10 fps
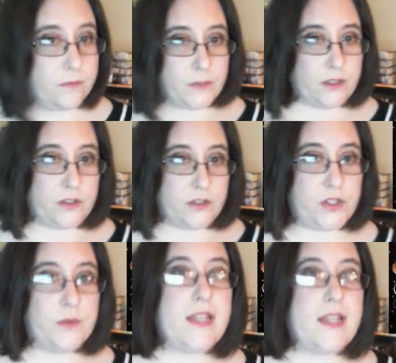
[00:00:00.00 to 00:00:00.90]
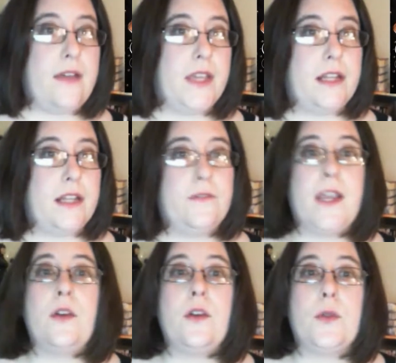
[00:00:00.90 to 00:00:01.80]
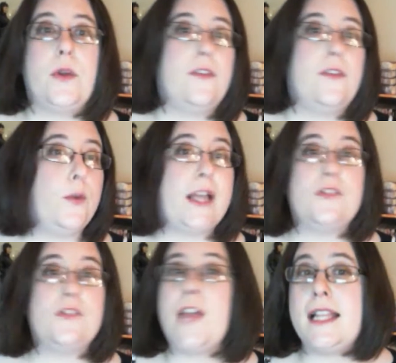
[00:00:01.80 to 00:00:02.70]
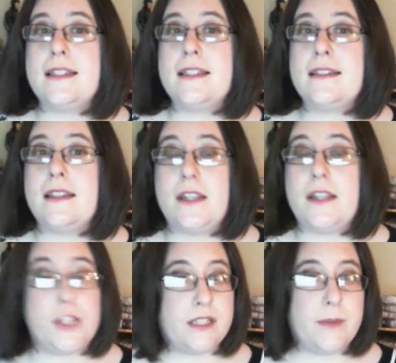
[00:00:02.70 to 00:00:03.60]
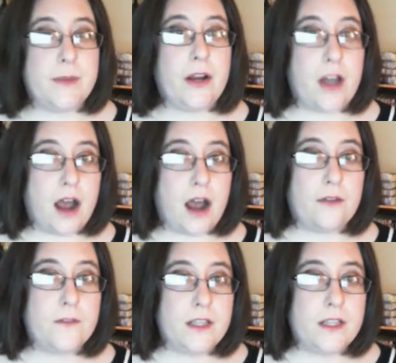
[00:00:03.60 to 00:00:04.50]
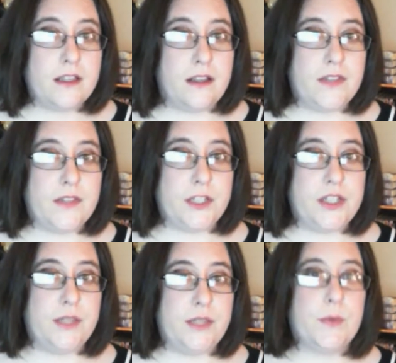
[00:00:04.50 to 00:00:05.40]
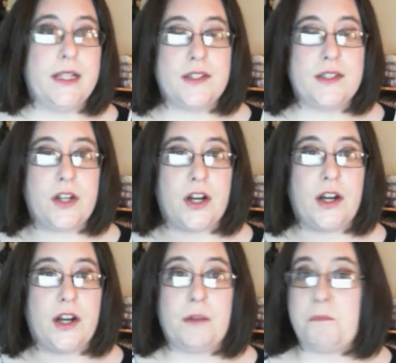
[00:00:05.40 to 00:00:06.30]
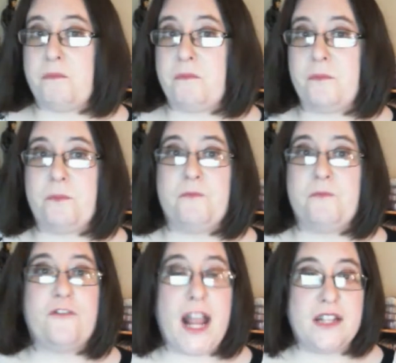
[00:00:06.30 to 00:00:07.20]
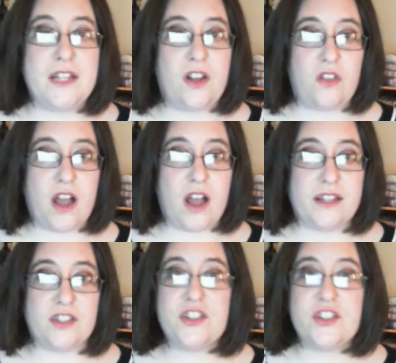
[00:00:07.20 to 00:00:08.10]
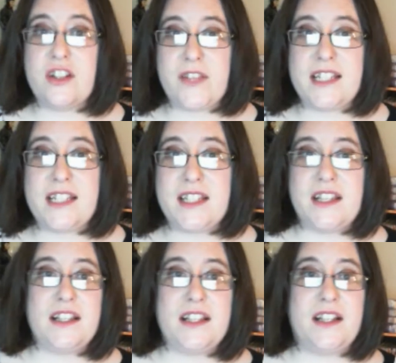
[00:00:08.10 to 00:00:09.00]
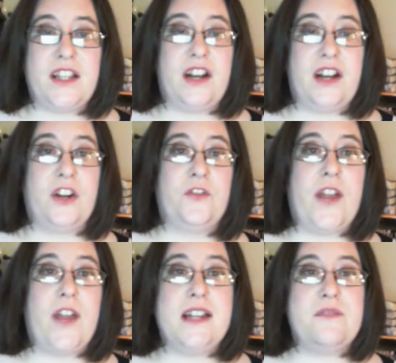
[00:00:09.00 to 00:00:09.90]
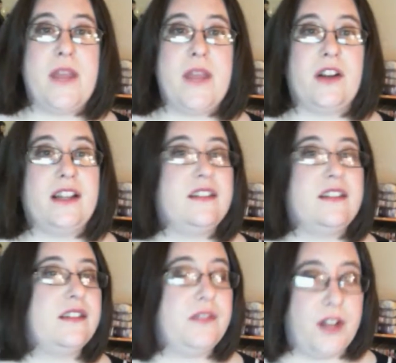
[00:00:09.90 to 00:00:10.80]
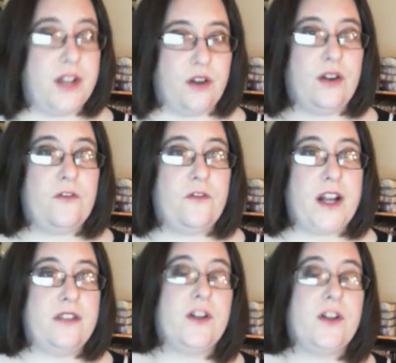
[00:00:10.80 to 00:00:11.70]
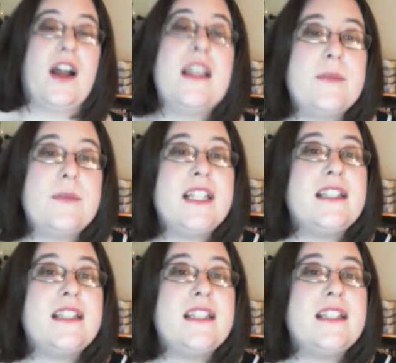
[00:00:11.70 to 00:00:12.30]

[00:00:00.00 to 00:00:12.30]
She was having an affair with one of her best friends, then she's married off, and then she brings her friend along as a servant, and then her friend marries, a friend of her husband,